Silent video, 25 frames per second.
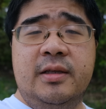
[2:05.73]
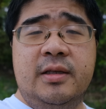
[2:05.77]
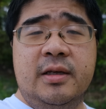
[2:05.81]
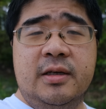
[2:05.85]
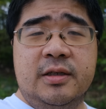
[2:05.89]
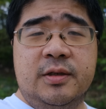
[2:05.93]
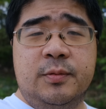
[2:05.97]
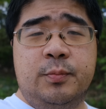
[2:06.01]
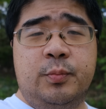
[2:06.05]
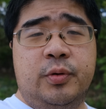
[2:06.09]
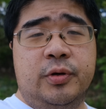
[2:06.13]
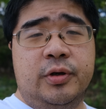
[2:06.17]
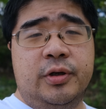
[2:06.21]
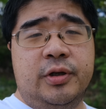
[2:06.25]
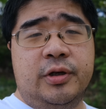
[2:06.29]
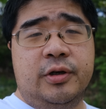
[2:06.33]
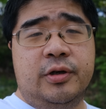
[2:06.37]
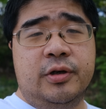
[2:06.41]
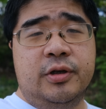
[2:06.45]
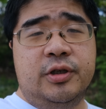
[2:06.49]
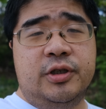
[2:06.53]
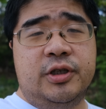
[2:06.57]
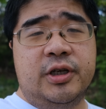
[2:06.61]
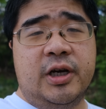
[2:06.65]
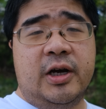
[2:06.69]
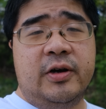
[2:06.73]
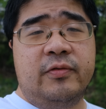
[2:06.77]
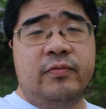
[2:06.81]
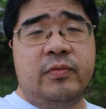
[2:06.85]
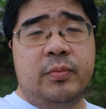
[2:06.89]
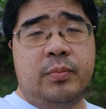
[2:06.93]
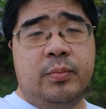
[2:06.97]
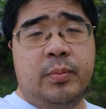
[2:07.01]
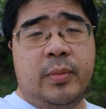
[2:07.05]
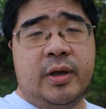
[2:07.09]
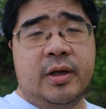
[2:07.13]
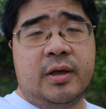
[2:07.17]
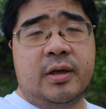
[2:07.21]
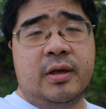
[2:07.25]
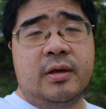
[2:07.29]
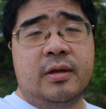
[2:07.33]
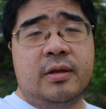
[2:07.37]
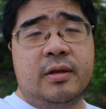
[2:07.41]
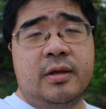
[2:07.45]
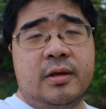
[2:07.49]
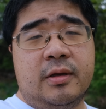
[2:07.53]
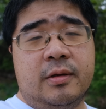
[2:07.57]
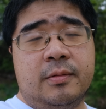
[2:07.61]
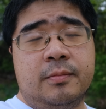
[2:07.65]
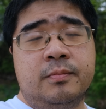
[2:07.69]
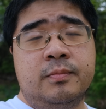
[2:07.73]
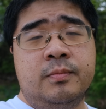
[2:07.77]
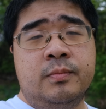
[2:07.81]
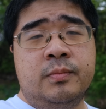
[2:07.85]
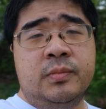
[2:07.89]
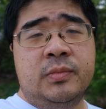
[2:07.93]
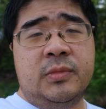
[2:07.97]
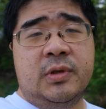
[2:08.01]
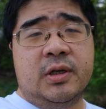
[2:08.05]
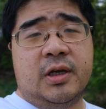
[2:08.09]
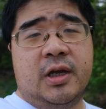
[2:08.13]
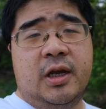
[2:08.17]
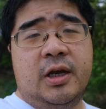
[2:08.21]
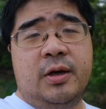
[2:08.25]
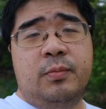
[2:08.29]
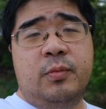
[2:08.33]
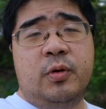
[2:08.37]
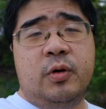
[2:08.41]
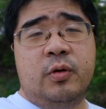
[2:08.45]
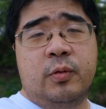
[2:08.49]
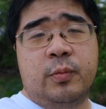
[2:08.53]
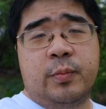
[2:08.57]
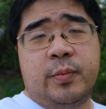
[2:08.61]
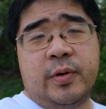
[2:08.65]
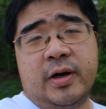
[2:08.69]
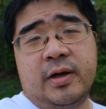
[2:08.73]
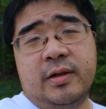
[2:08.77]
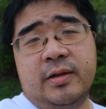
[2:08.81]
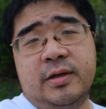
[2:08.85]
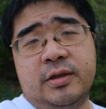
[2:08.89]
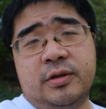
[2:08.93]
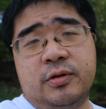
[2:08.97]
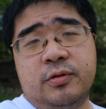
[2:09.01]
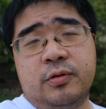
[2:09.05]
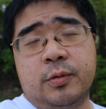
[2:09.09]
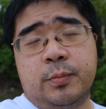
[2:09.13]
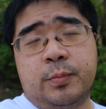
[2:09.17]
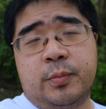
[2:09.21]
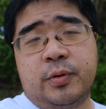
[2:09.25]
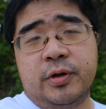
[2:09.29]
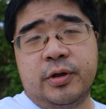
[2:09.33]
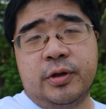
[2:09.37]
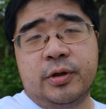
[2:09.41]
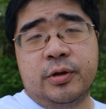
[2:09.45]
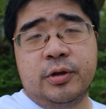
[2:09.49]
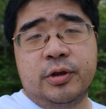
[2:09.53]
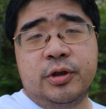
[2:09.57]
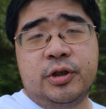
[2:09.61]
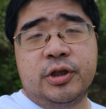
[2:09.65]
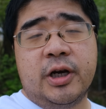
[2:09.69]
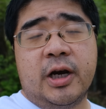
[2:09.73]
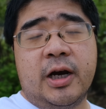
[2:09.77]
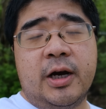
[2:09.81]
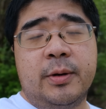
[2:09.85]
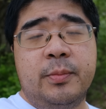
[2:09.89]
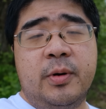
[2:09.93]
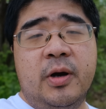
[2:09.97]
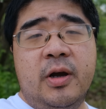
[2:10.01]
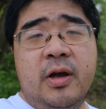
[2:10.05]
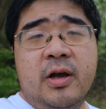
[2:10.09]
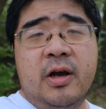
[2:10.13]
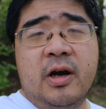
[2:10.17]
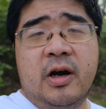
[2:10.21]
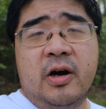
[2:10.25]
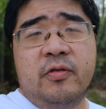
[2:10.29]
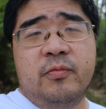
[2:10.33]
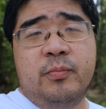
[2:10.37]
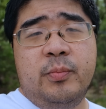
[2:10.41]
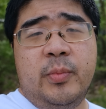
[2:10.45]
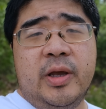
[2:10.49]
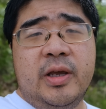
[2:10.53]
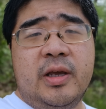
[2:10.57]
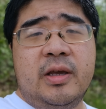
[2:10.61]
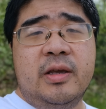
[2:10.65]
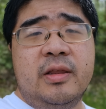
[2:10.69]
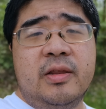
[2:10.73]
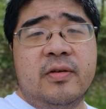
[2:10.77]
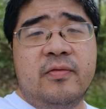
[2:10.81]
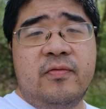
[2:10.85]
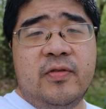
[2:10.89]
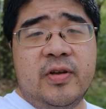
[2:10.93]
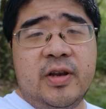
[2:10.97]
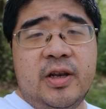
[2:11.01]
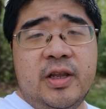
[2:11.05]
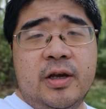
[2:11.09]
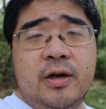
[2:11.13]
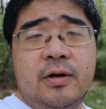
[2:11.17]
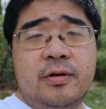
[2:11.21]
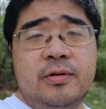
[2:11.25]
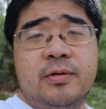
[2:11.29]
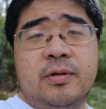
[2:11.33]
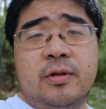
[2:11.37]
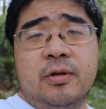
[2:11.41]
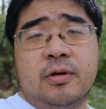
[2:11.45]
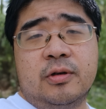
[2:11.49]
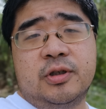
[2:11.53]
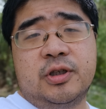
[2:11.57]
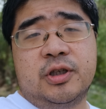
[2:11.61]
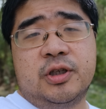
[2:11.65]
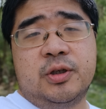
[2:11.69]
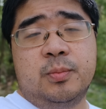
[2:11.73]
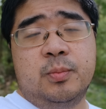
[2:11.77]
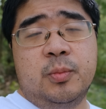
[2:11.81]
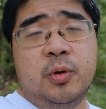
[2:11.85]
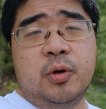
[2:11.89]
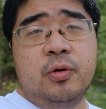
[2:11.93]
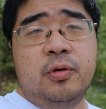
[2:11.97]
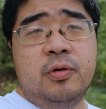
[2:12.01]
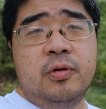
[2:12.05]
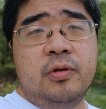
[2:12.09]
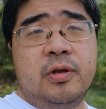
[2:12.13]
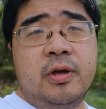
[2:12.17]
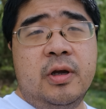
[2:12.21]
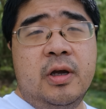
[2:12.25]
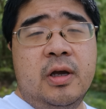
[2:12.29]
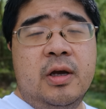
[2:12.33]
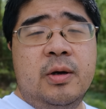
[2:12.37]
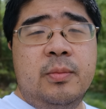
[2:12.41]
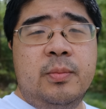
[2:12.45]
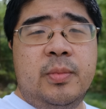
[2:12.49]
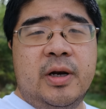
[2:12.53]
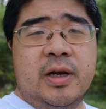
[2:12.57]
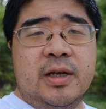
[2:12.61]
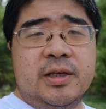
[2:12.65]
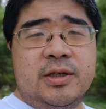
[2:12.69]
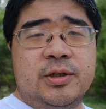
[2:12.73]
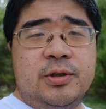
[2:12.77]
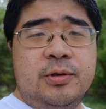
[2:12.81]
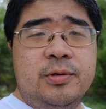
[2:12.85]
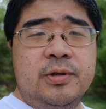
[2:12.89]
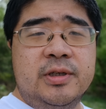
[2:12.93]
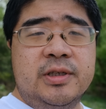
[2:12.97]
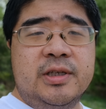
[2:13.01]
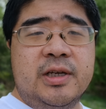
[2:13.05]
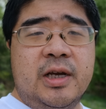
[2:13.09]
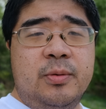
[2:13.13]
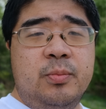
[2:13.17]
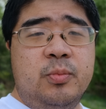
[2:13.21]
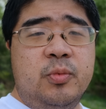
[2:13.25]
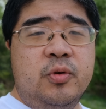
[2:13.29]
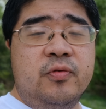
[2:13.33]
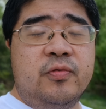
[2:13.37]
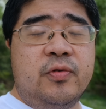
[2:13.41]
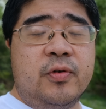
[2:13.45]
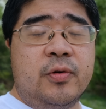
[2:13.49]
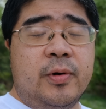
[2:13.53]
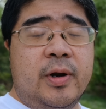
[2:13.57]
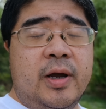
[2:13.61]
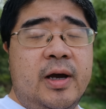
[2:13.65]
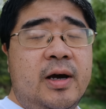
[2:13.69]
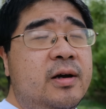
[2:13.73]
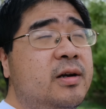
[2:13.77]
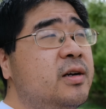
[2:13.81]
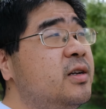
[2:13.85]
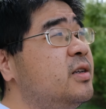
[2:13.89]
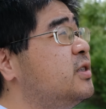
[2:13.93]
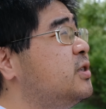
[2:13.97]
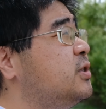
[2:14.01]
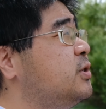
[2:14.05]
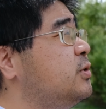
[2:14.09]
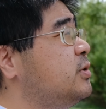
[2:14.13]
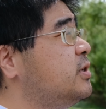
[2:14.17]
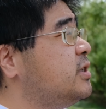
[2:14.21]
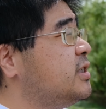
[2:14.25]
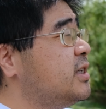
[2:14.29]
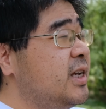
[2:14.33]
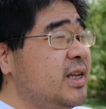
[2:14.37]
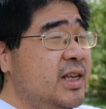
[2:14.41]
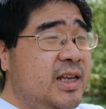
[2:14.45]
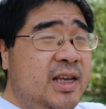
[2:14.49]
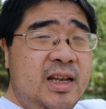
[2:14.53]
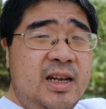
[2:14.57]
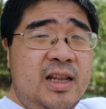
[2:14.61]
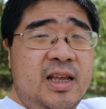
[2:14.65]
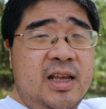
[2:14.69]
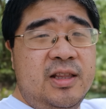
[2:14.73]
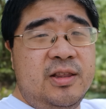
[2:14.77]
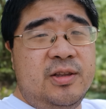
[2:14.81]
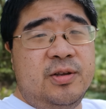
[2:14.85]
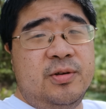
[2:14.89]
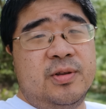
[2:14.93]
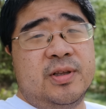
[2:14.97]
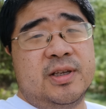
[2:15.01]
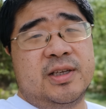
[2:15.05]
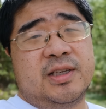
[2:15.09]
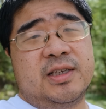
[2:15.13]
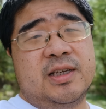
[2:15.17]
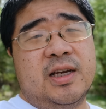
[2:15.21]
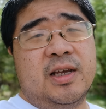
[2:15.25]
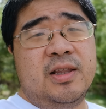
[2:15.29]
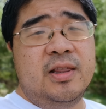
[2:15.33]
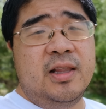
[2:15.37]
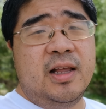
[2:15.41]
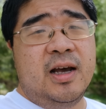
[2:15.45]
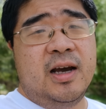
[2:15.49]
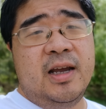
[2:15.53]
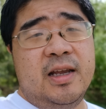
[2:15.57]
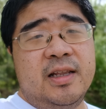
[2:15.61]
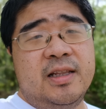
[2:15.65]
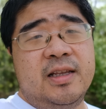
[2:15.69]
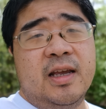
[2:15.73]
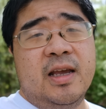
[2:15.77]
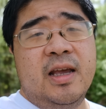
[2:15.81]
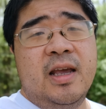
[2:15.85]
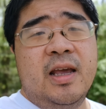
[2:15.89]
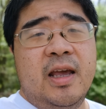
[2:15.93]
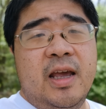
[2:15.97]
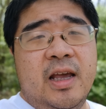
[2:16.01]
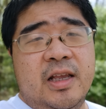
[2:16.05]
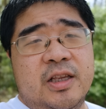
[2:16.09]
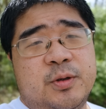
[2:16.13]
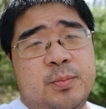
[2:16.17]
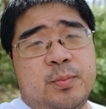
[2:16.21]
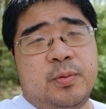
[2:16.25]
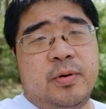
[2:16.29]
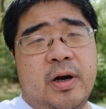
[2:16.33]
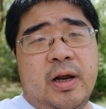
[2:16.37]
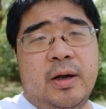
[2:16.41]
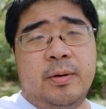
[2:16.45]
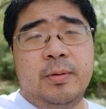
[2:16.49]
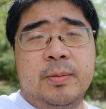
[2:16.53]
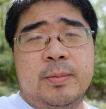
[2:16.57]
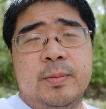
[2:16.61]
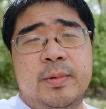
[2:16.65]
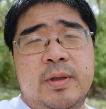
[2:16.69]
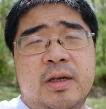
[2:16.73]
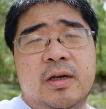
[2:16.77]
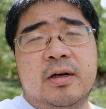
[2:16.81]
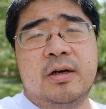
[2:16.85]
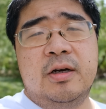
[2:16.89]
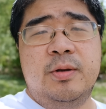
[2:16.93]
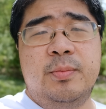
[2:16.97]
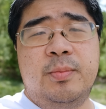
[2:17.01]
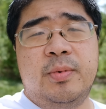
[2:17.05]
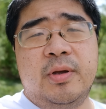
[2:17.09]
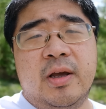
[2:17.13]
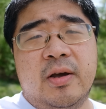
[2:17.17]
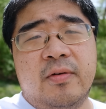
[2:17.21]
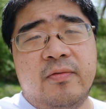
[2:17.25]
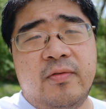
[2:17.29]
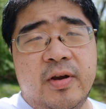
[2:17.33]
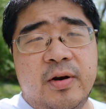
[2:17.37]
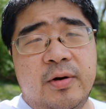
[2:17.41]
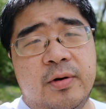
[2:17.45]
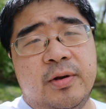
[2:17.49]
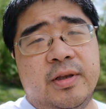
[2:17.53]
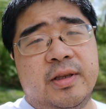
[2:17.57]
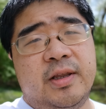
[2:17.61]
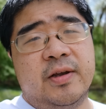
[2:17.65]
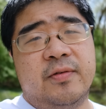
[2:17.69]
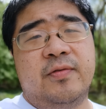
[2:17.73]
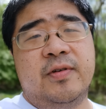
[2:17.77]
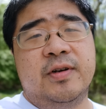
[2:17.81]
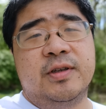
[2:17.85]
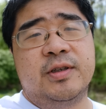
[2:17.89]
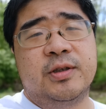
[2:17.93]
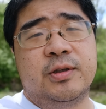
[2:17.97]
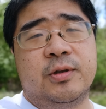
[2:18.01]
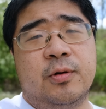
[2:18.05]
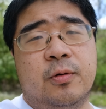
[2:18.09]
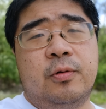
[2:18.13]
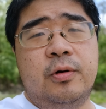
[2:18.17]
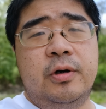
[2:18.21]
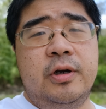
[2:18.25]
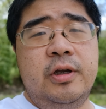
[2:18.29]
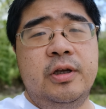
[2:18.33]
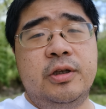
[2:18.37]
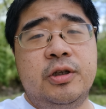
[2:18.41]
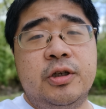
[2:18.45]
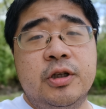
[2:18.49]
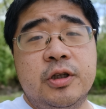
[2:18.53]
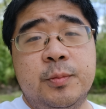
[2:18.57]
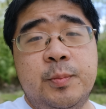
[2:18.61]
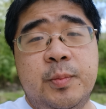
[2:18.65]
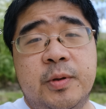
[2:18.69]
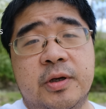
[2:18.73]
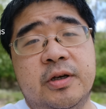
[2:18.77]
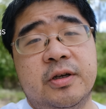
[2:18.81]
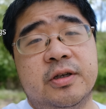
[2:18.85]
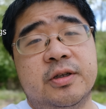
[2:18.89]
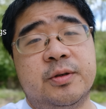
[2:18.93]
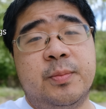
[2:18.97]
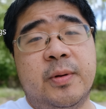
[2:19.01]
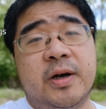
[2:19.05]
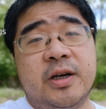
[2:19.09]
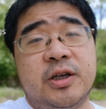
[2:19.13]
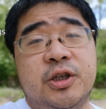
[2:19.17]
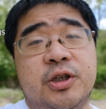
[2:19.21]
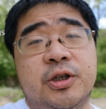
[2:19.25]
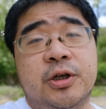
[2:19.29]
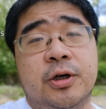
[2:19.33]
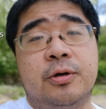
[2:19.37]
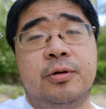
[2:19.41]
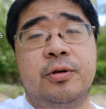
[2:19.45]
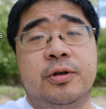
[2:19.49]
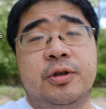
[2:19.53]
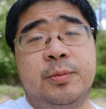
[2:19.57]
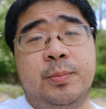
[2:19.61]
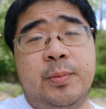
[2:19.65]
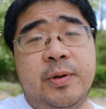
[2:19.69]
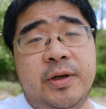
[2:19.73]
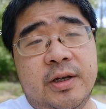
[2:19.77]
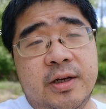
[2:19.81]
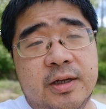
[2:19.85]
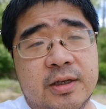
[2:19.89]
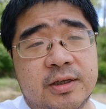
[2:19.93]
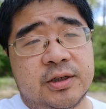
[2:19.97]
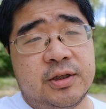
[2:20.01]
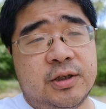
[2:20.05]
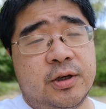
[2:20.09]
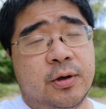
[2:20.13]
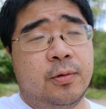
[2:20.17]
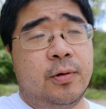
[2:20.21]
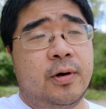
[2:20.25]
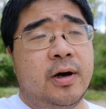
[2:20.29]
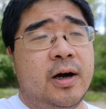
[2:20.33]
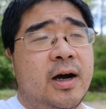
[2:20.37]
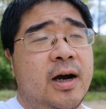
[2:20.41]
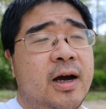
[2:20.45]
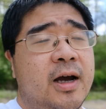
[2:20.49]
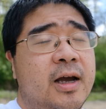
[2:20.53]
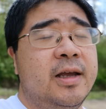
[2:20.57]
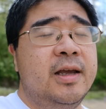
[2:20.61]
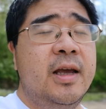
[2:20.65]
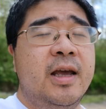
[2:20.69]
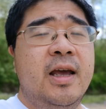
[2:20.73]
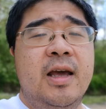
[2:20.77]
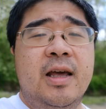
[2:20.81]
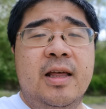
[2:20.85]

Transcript: does a pretty good job of making the camera will probably do a pretty good job of making the video look smooth. But as soon as I move around, as soon as I get into the sunlight, it's probably going to be a very different story, just because my shutter speed is so high.